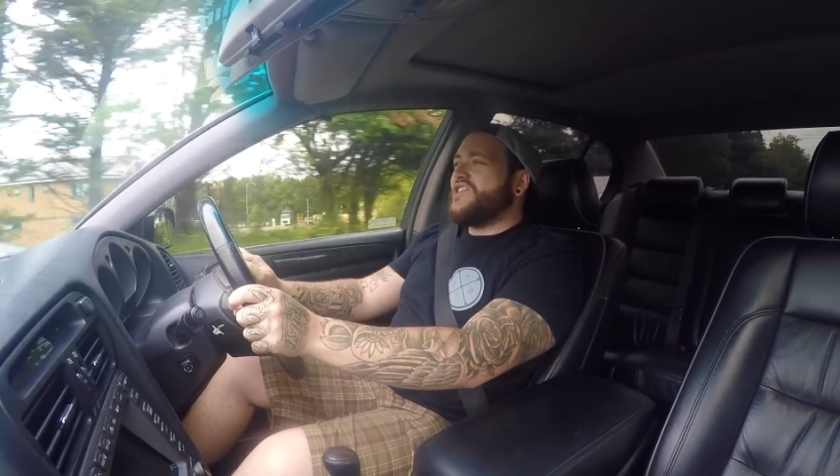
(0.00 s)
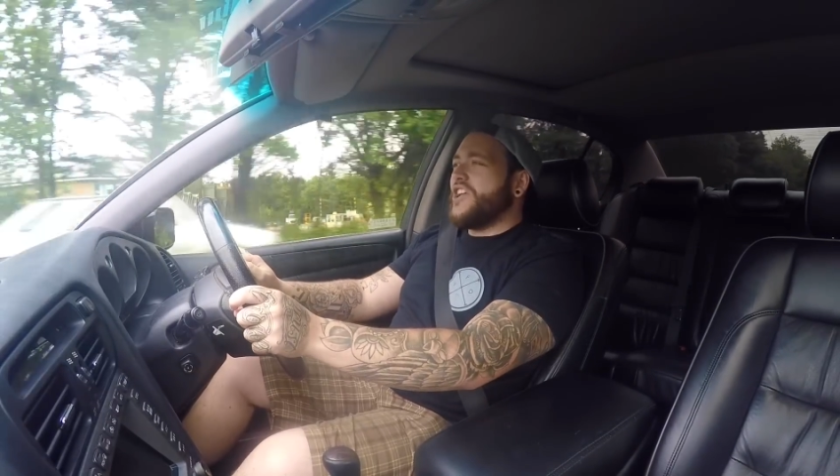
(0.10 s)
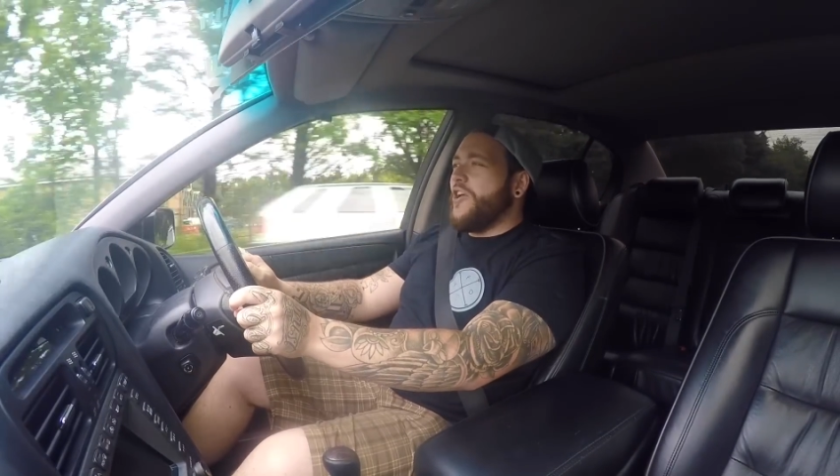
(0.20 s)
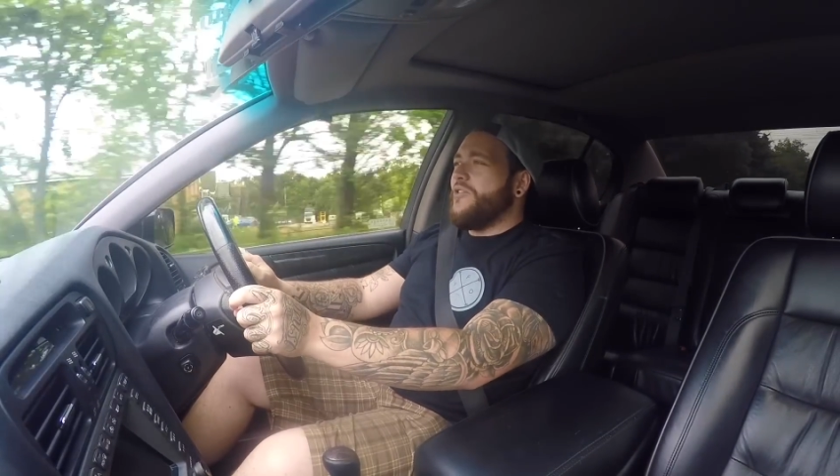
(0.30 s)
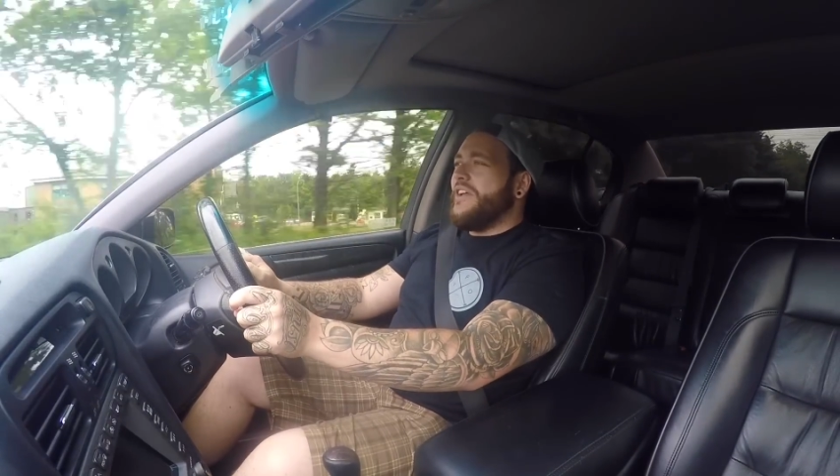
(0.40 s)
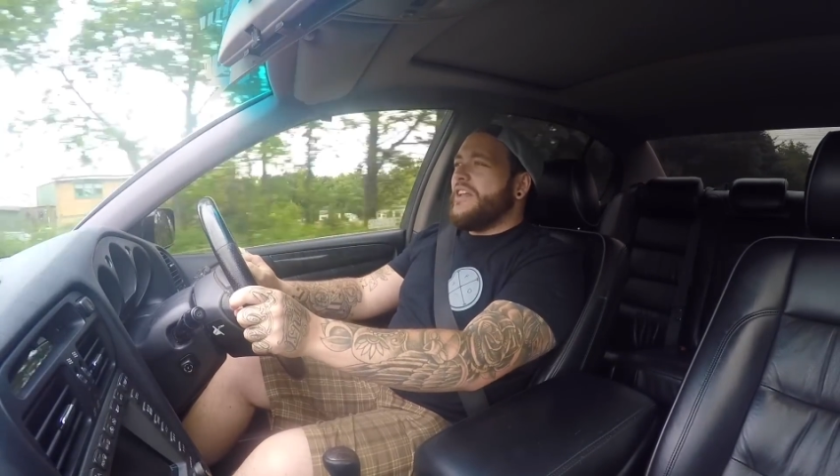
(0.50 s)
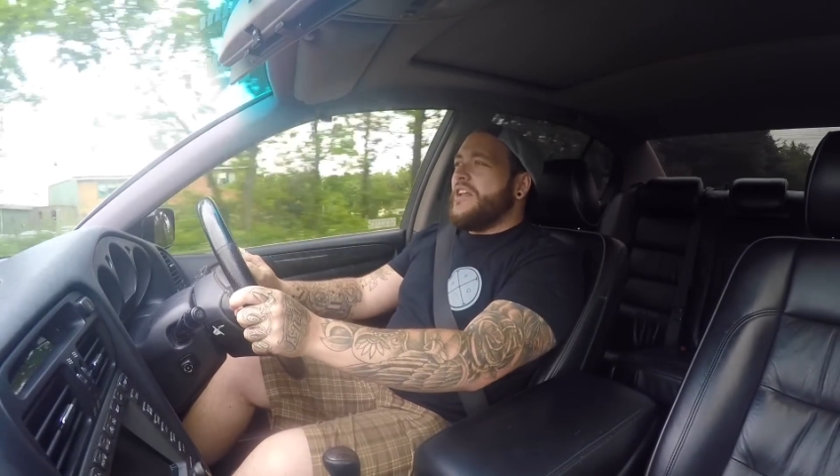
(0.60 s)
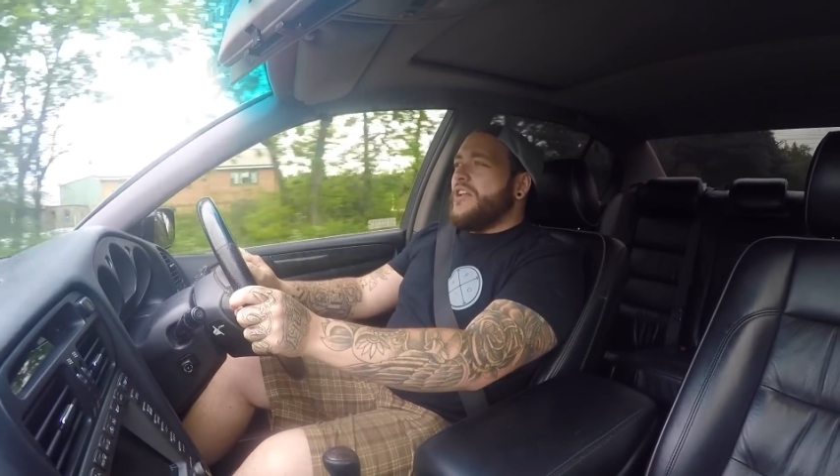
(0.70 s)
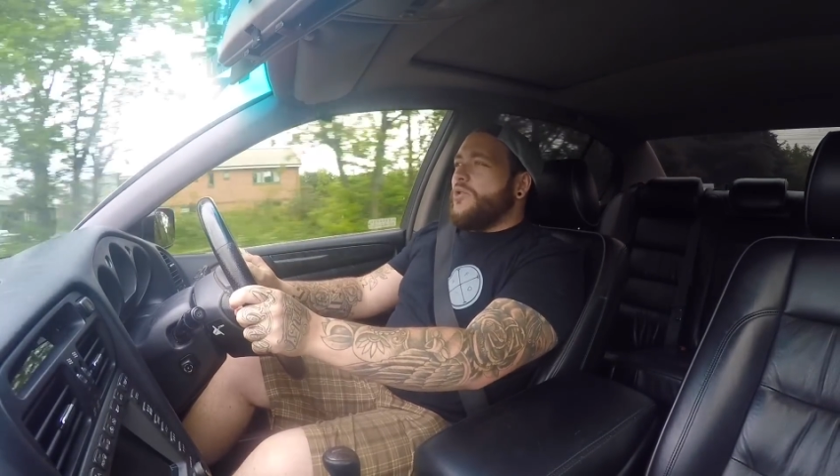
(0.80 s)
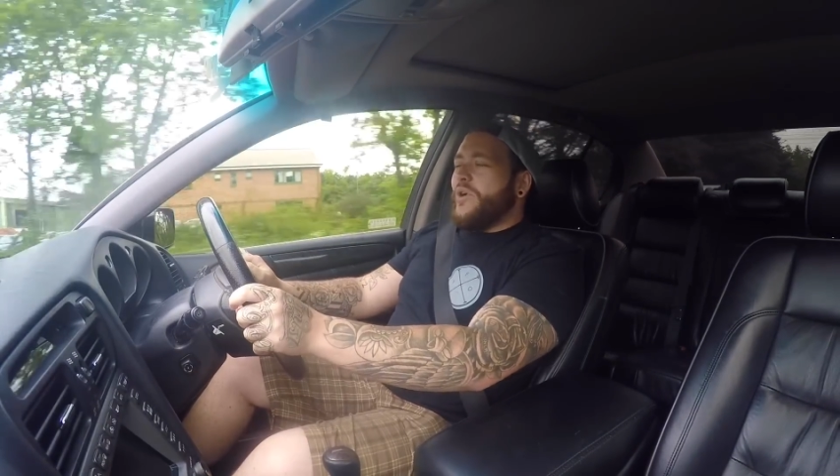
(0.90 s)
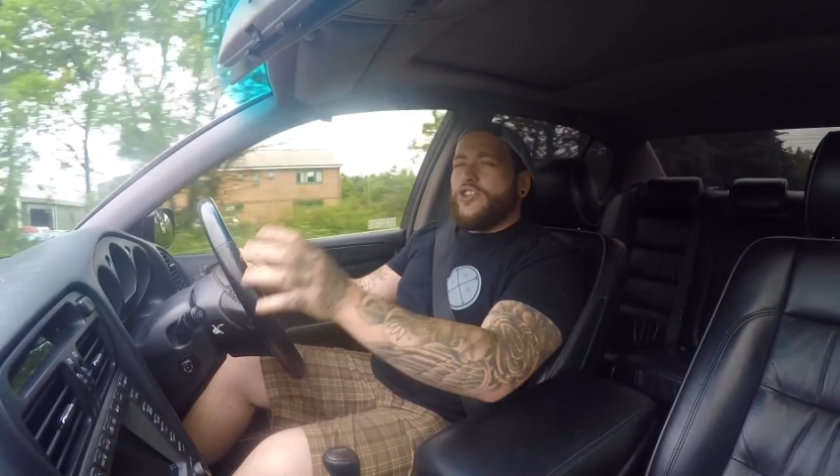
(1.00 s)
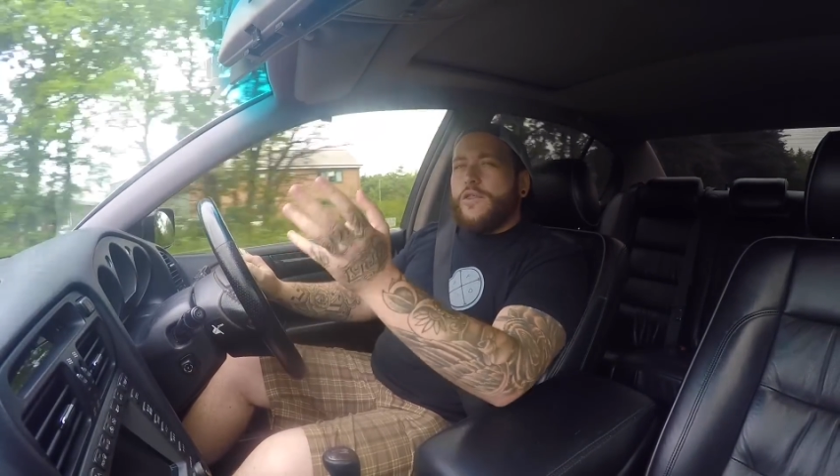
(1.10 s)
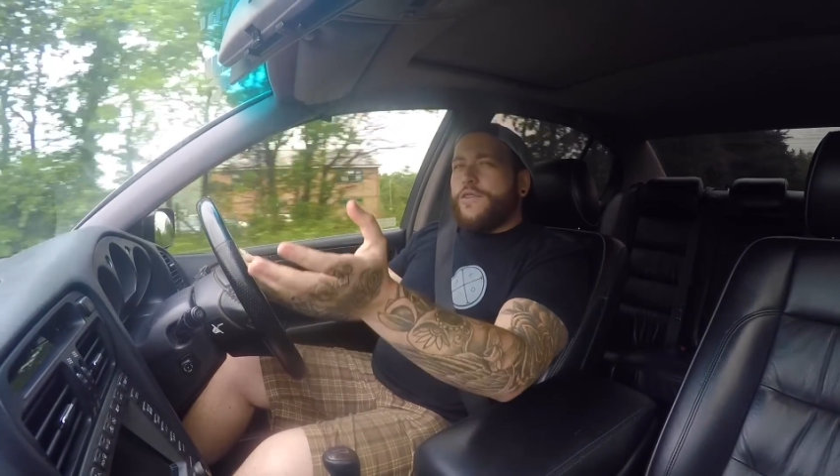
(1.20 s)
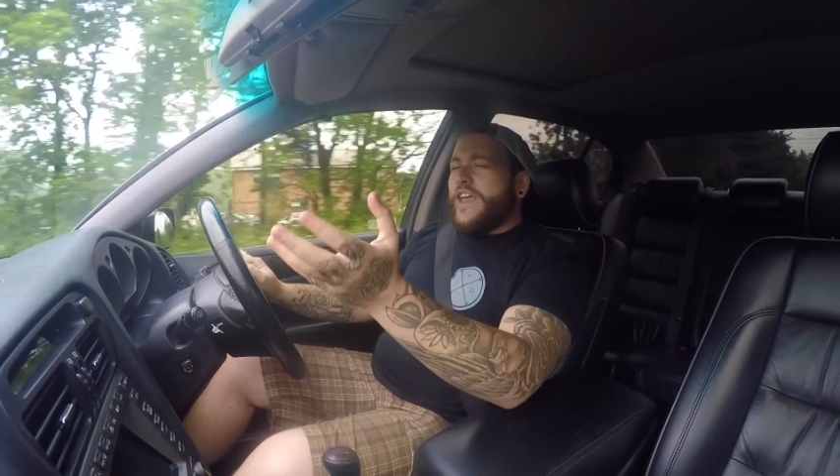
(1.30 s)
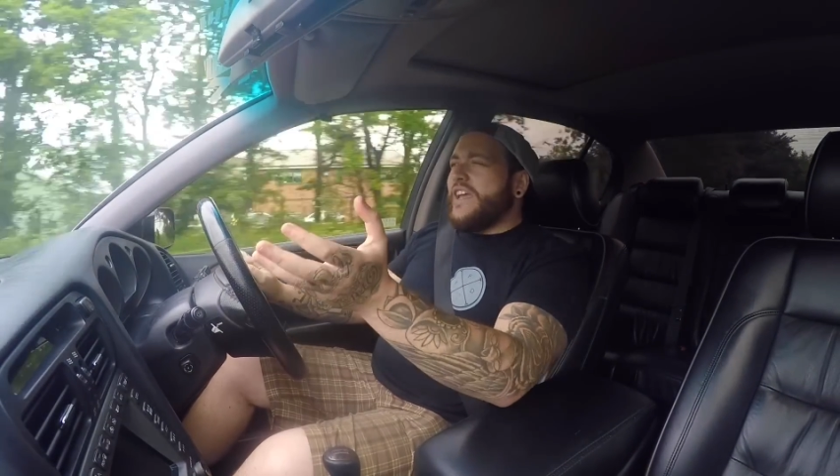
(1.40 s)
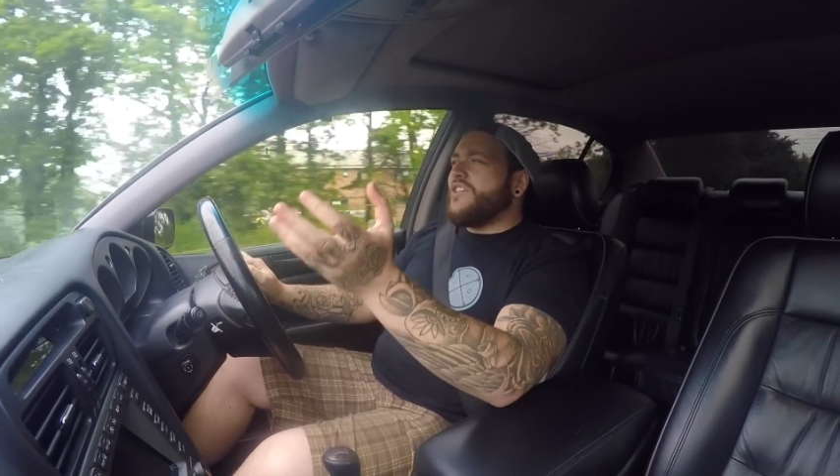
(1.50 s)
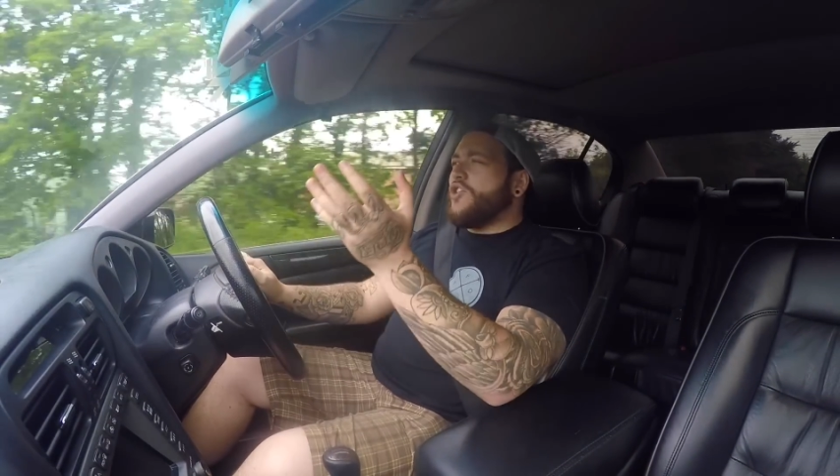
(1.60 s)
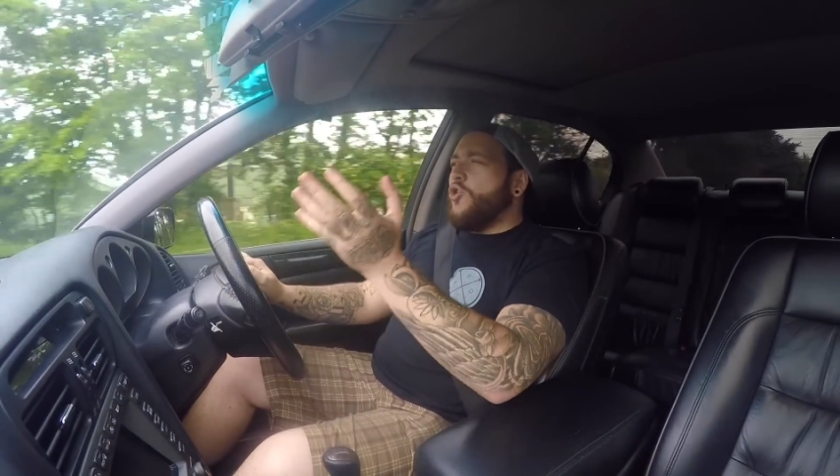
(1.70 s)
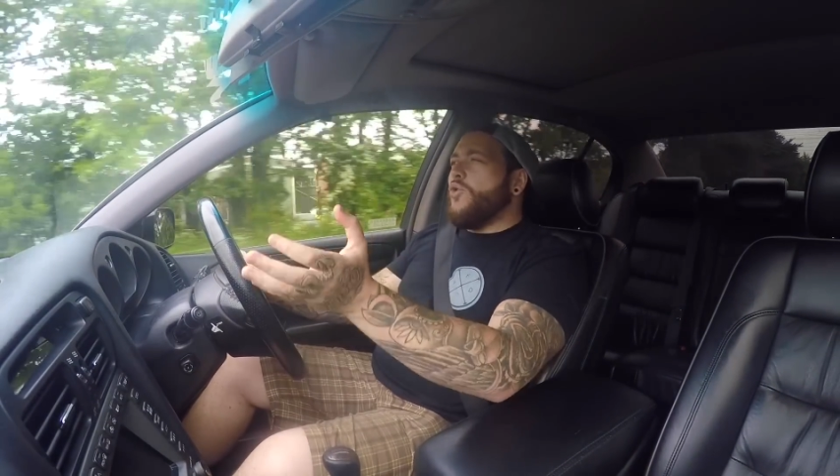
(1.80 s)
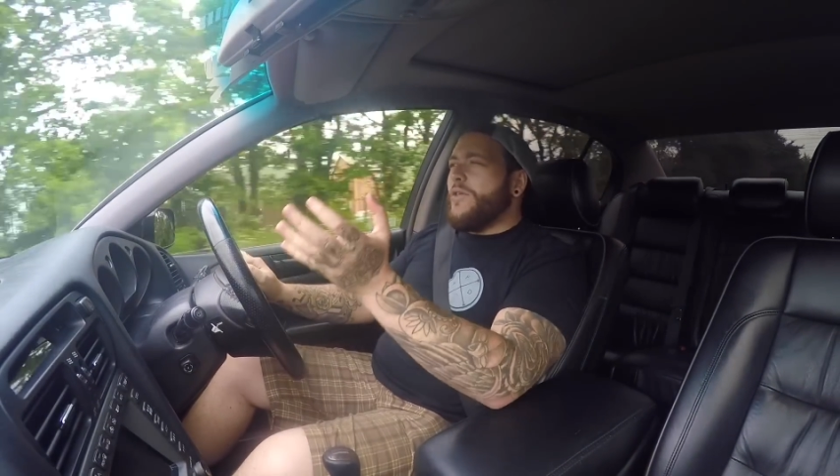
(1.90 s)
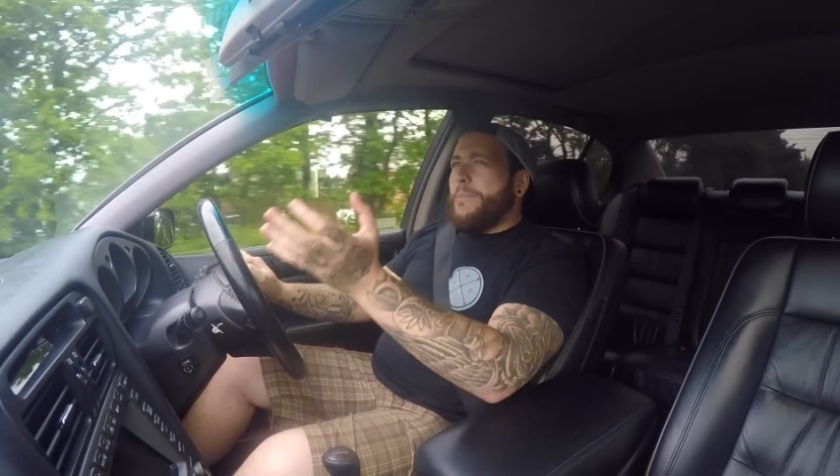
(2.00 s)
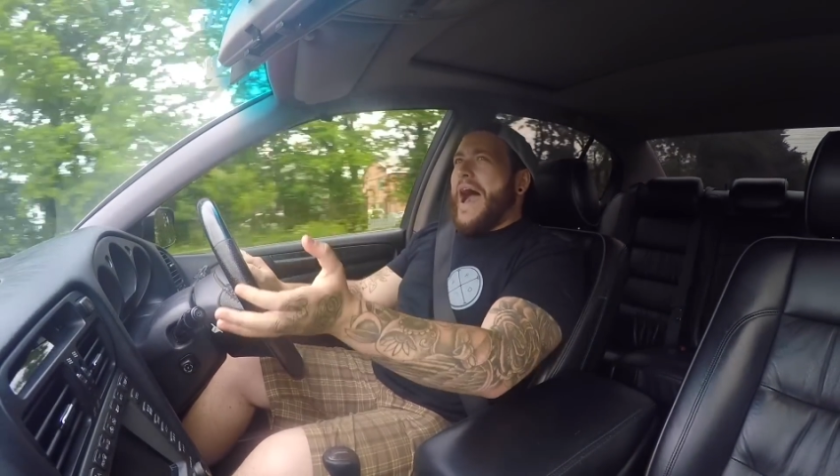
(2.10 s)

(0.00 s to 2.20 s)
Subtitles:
So when you think that all the